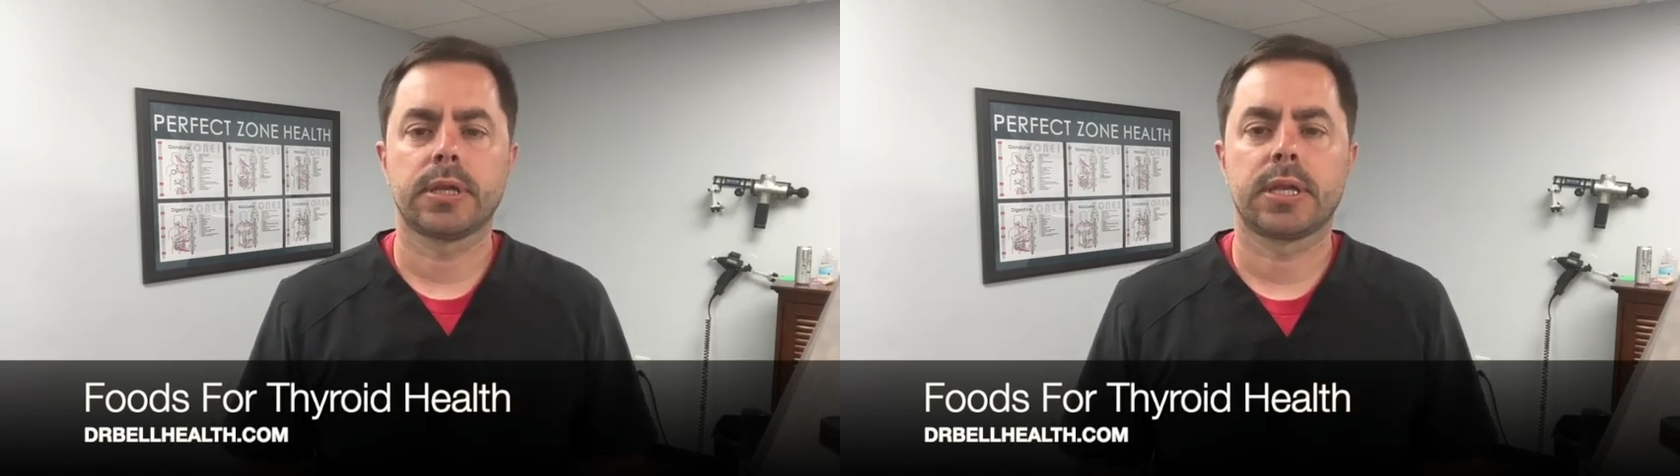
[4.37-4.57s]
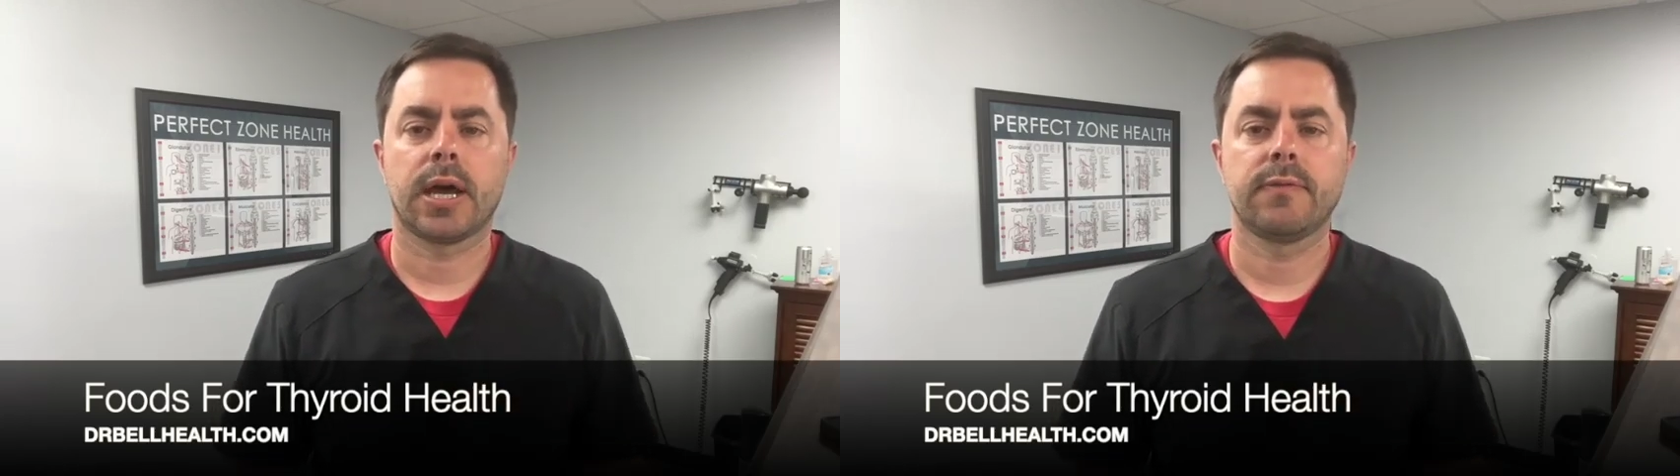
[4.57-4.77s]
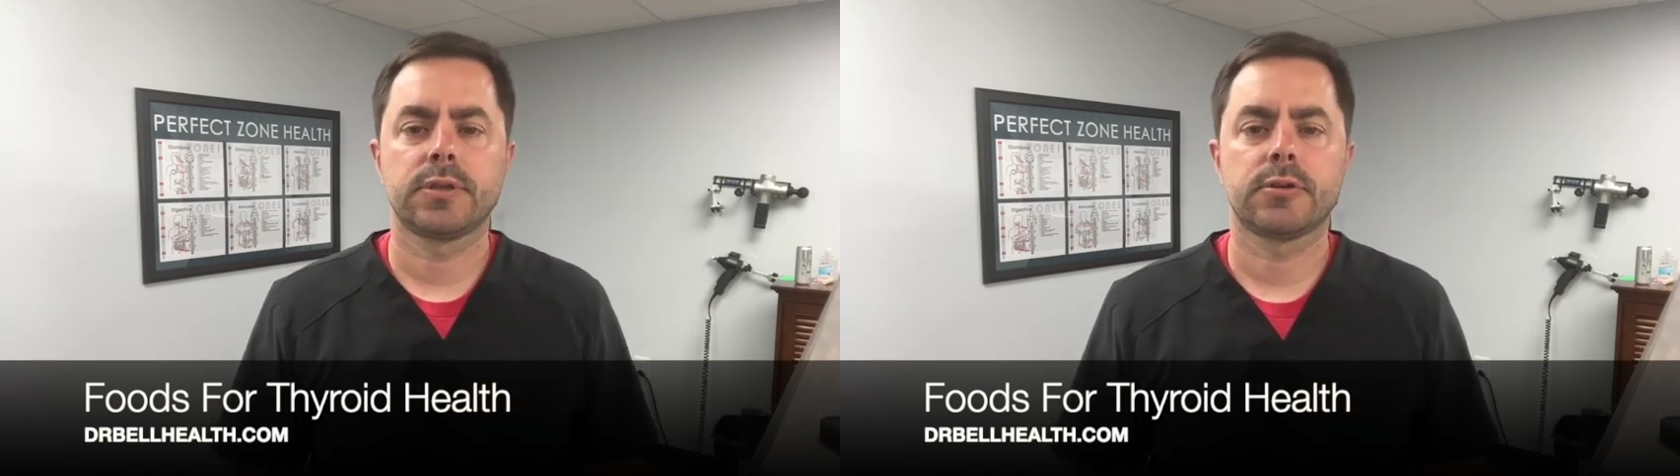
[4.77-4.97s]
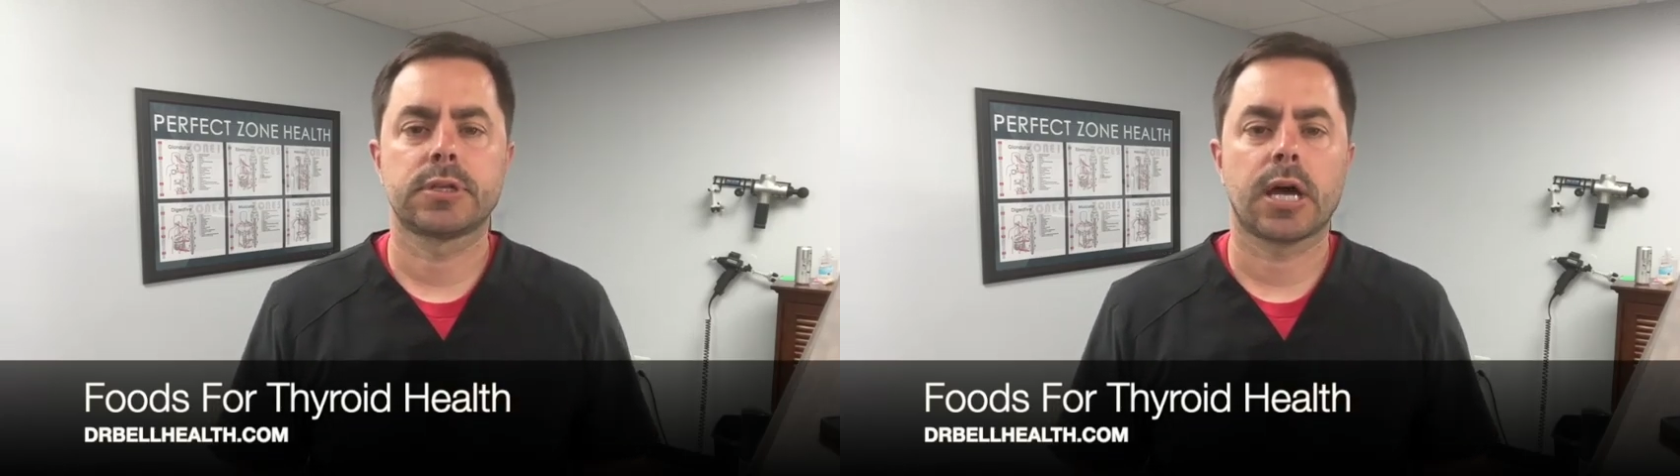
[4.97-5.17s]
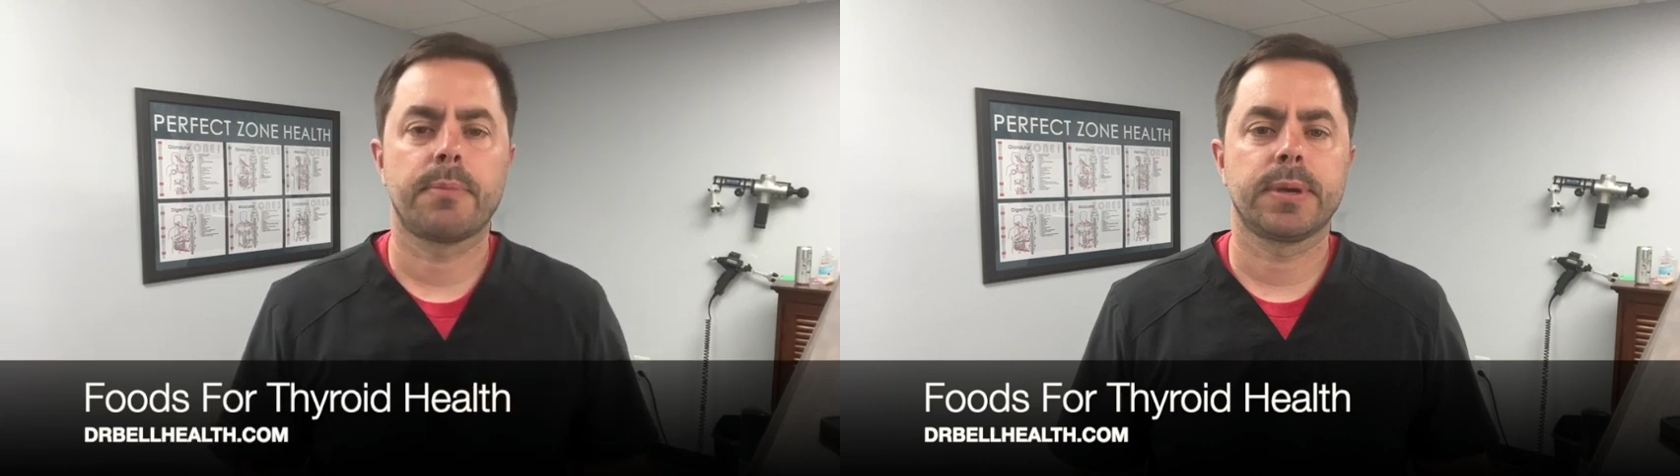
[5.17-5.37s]
to dive into a
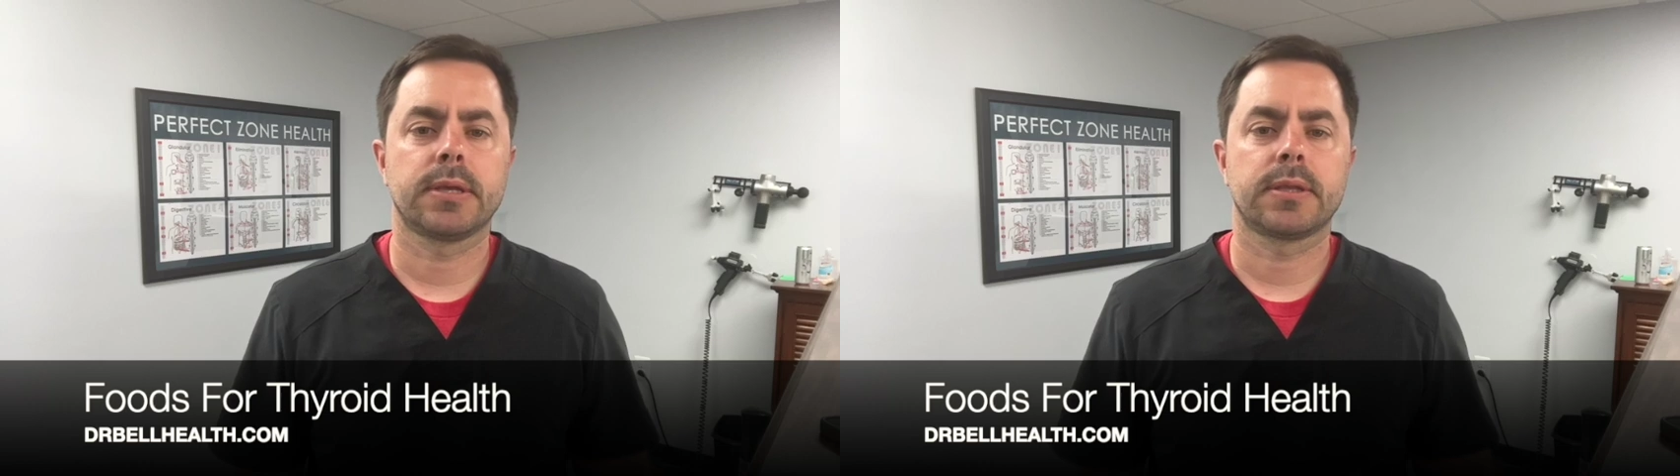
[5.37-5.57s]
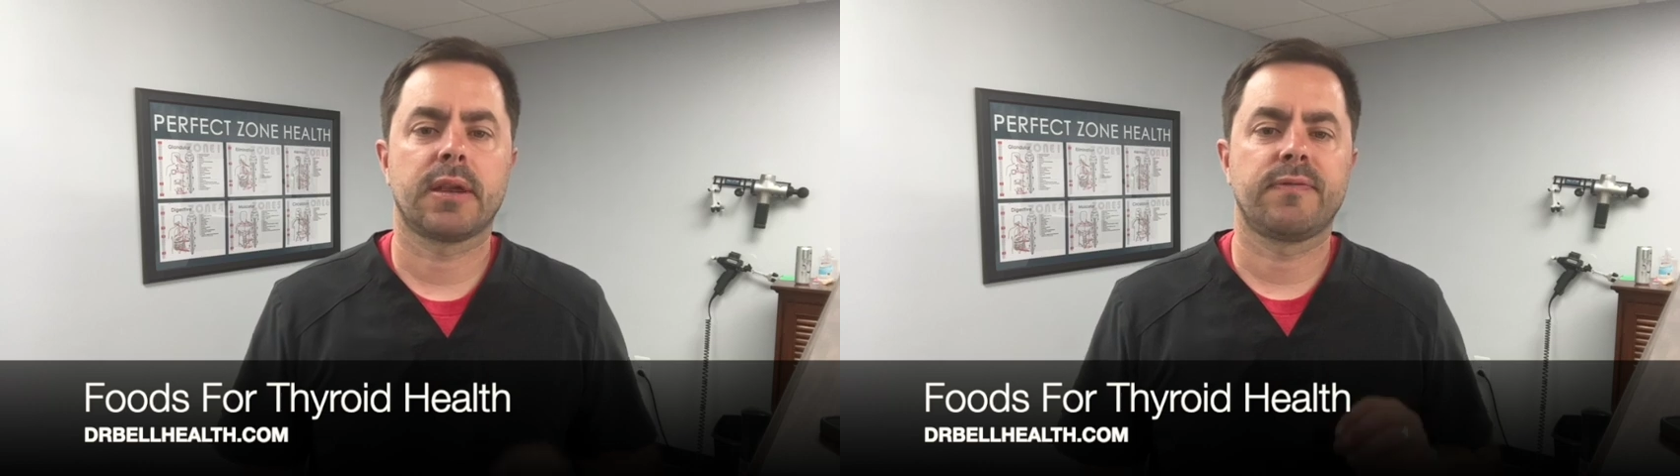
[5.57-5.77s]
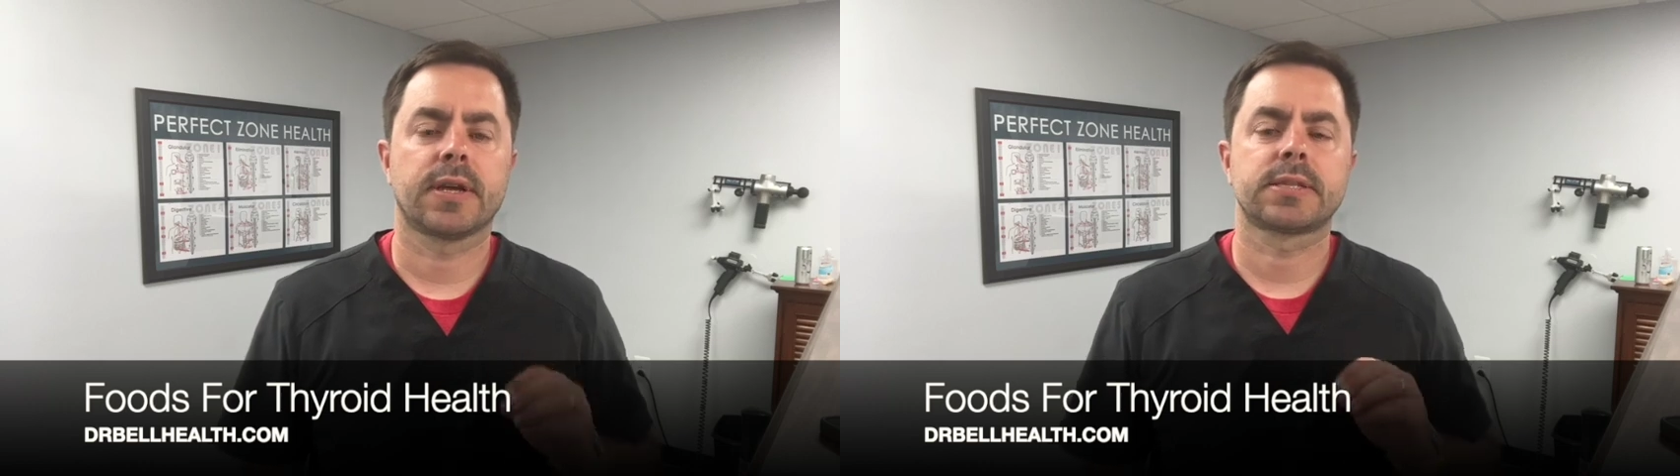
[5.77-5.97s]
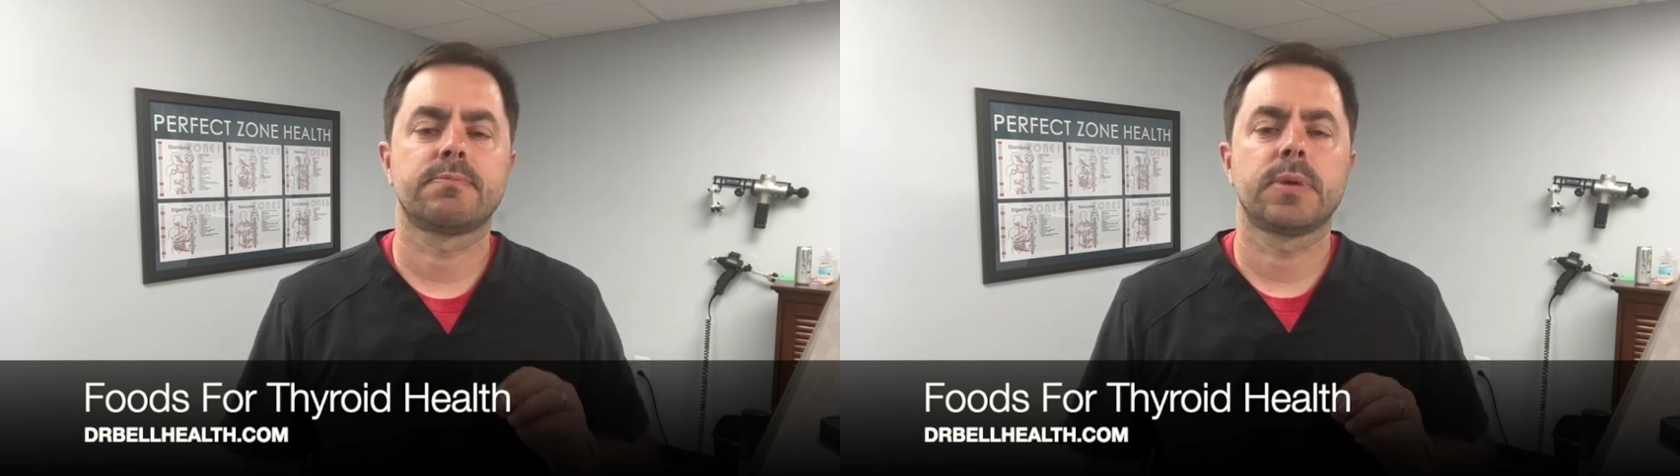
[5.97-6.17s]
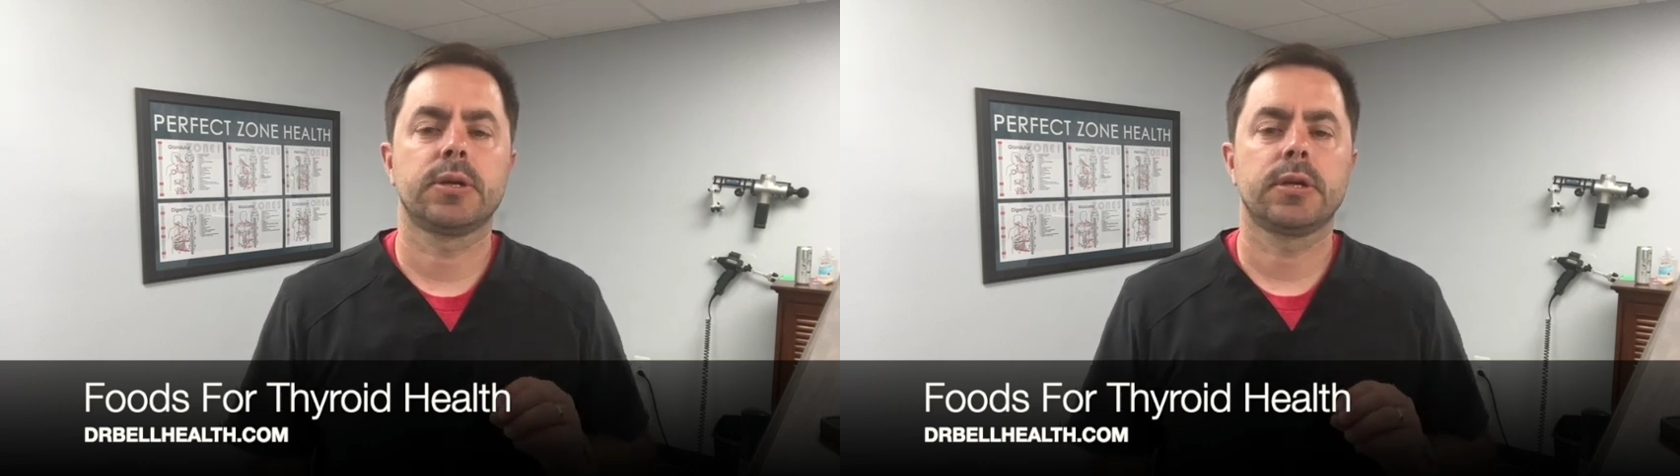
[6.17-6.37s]
topic that affects
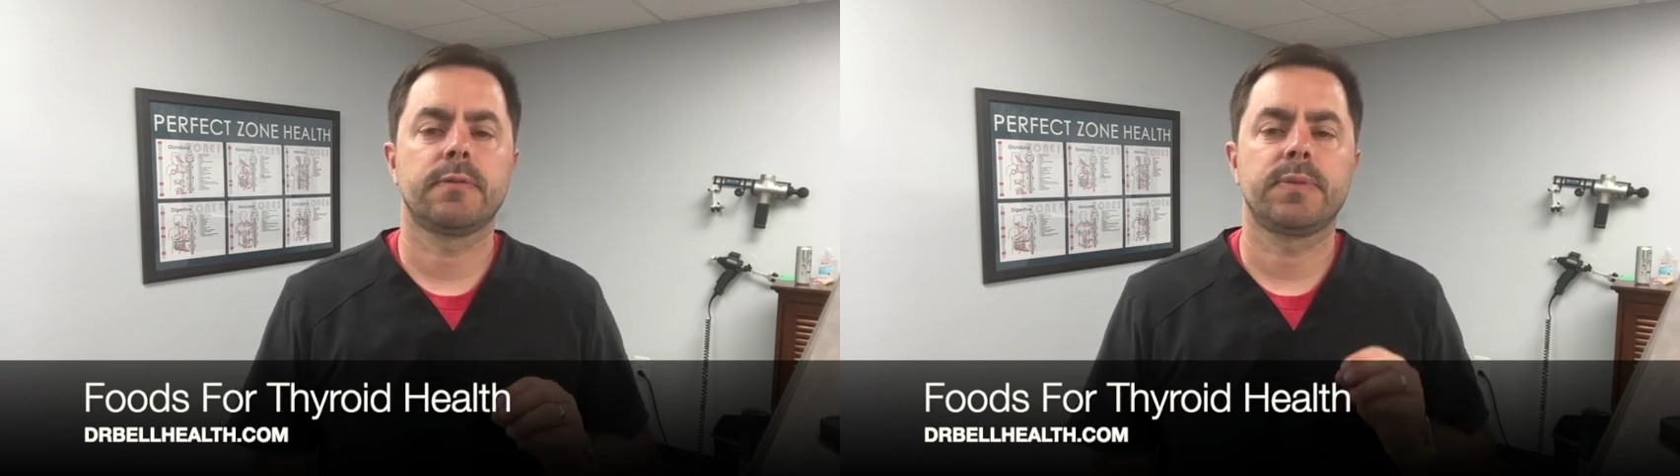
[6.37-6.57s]
millions